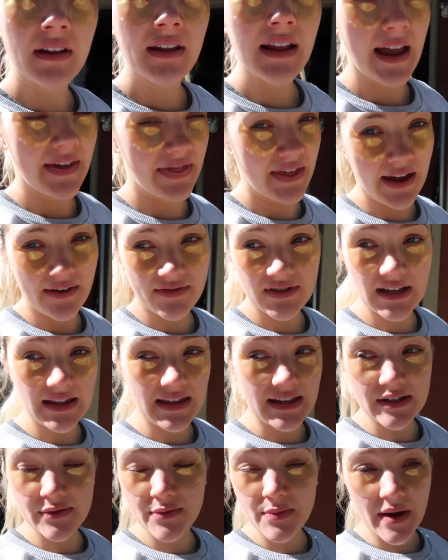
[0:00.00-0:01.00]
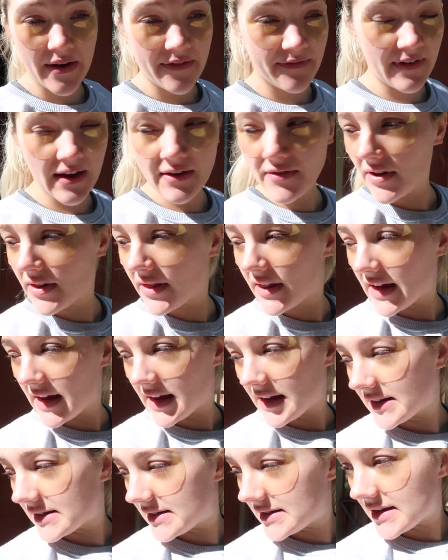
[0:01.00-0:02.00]
I think I've said this, one of my favorite
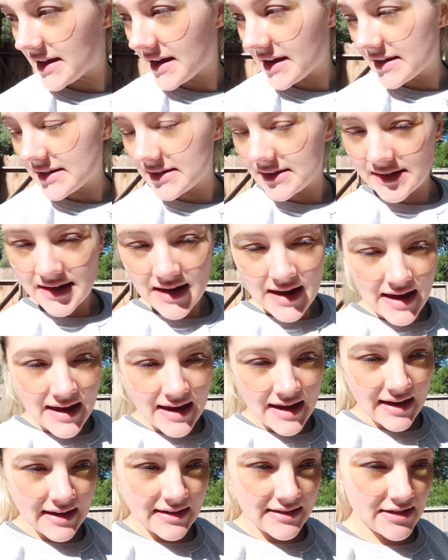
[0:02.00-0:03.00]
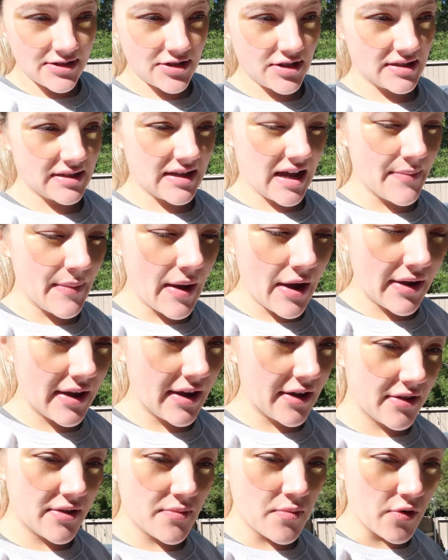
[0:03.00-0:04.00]
things is to just come out
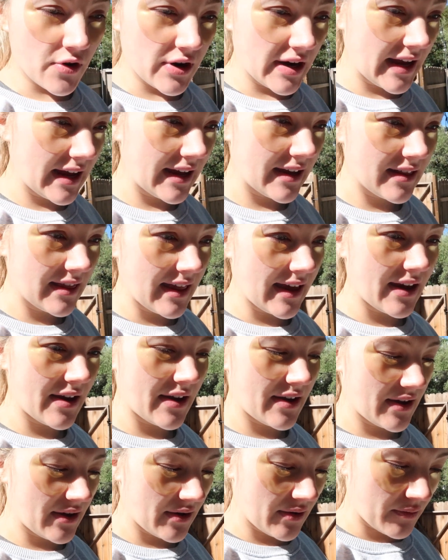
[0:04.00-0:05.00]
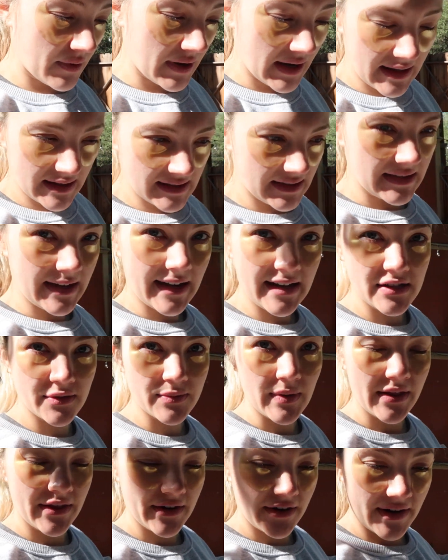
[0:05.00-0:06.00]
here in the morning, like when it's nice
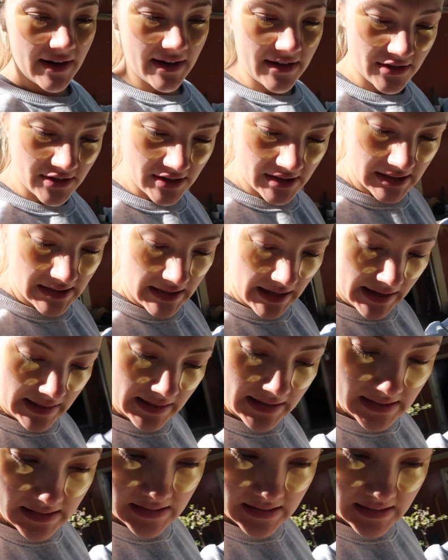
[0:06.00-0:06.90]
weather and just sit in the